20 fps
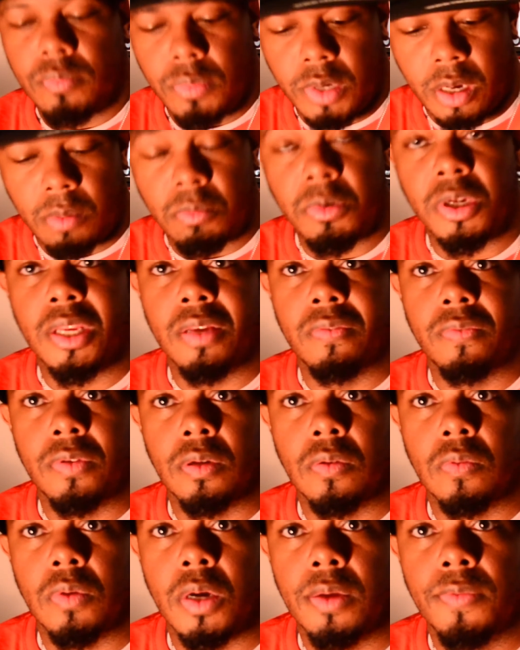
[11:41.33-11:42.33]
but I'm gonna give it
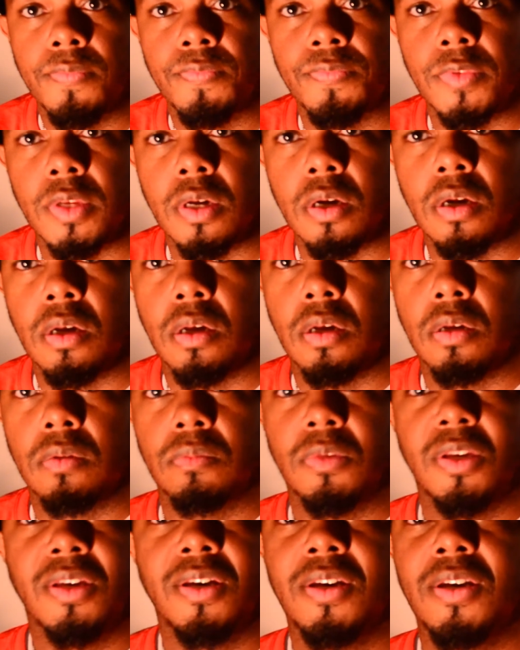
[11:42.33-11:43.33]
away.
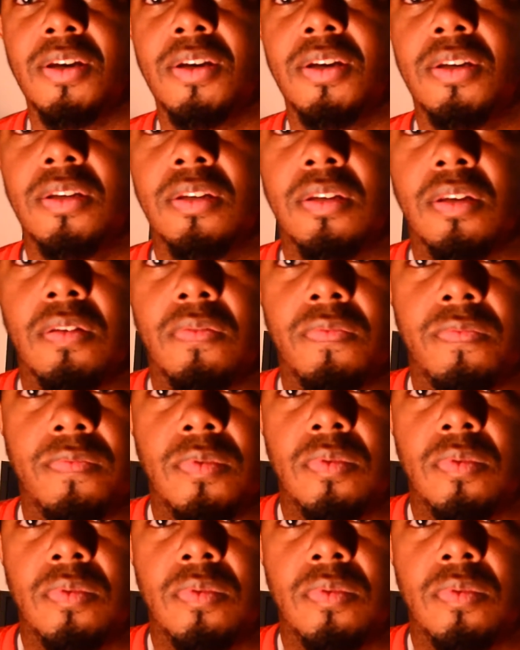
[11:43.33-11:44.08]
If